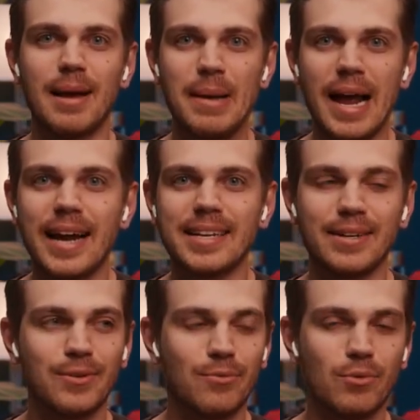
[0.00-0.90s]
I mean, I
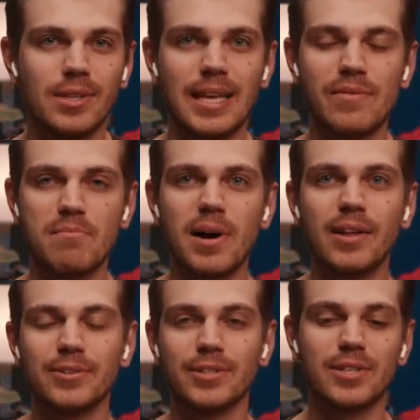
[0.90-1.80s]
didn't really even
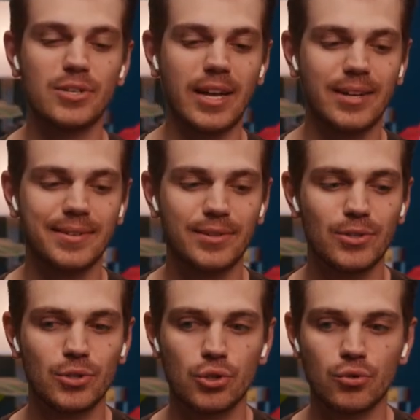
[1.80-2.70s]
bother to
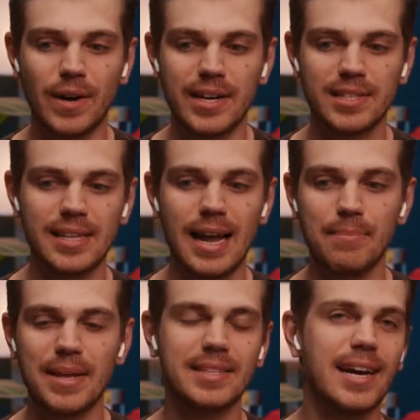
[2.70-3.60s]
like try to stay
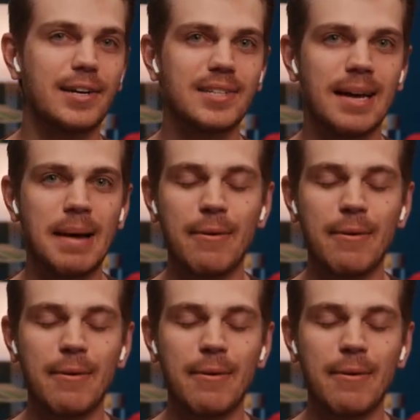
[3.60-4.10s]
up the entire time.